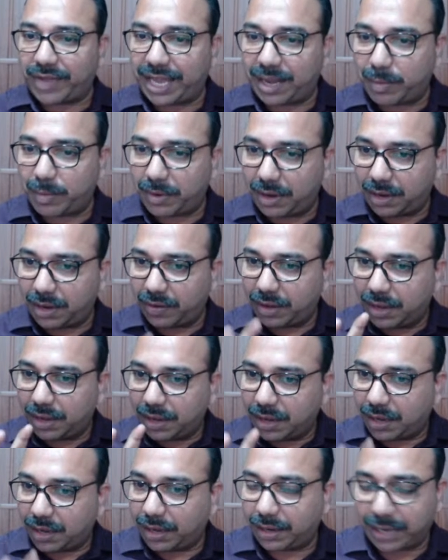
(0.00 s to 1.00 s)
variable,
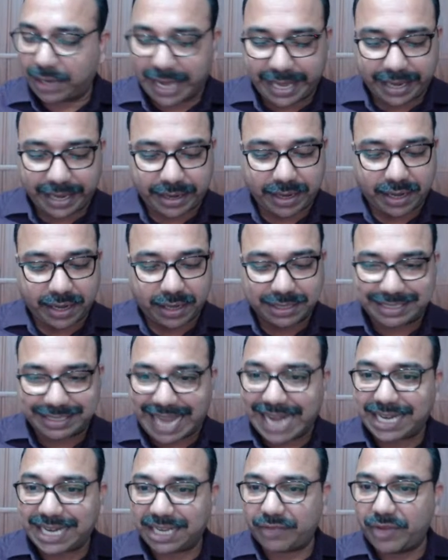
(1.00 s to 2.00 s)
like
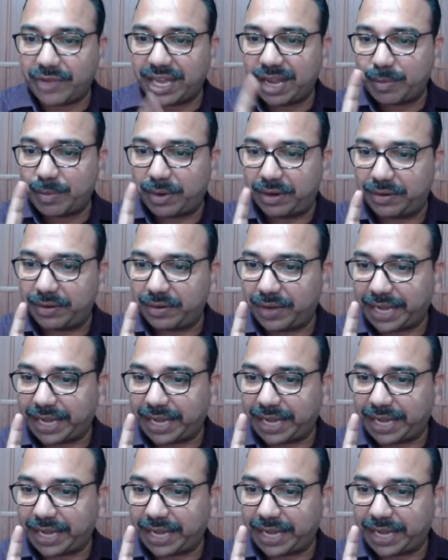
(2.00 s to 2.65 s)
static variable.